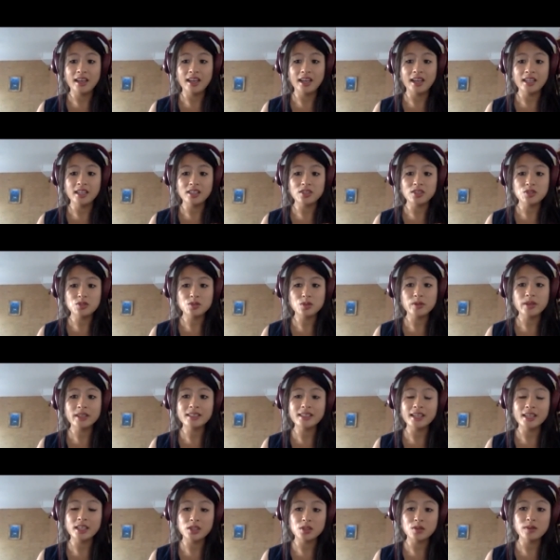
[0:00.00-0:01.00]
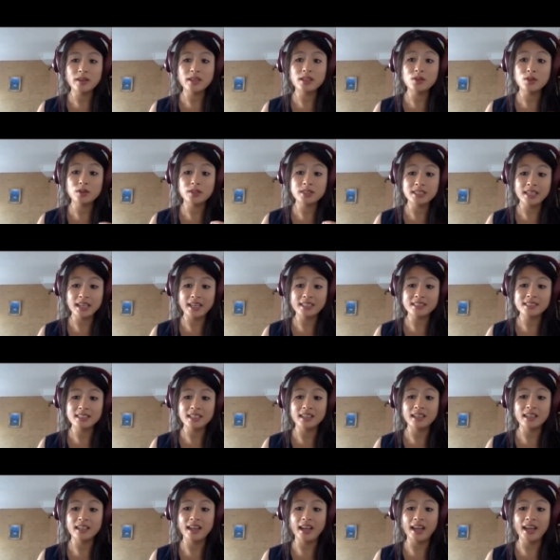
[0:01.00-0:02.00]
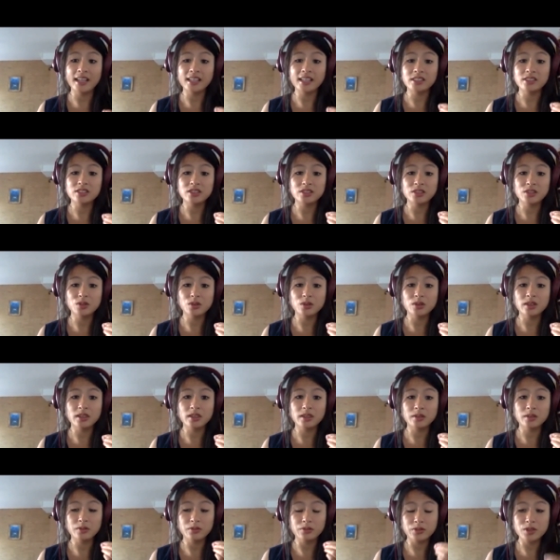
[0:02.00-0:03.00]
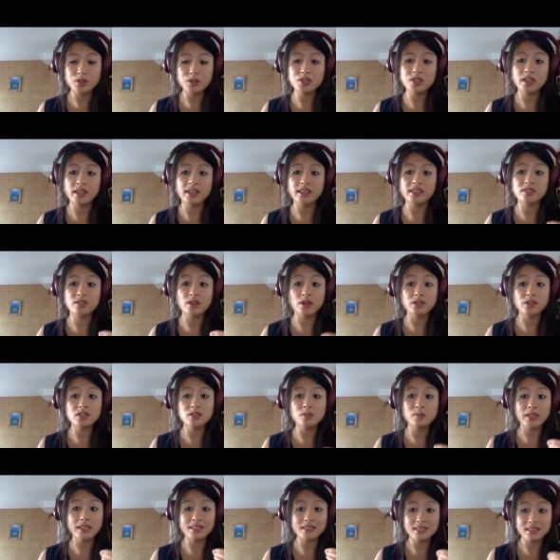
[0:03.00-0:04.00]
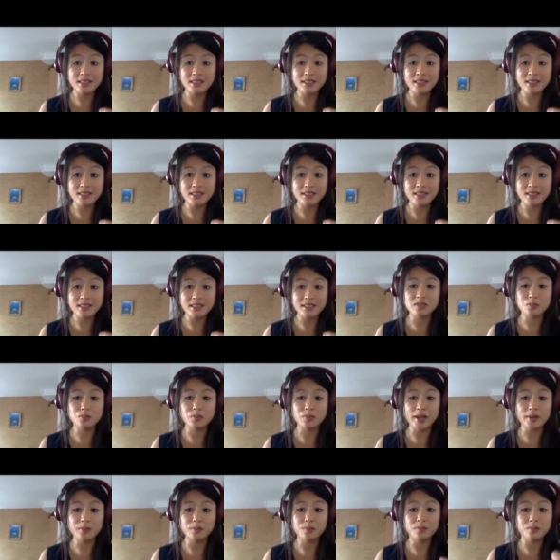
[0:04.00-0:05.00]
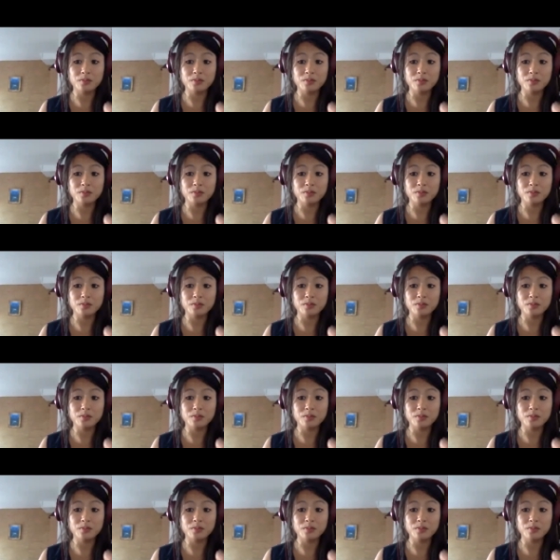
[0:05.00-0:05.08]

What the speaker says: and ensuring that you and your data and your future is going to be in safe hands by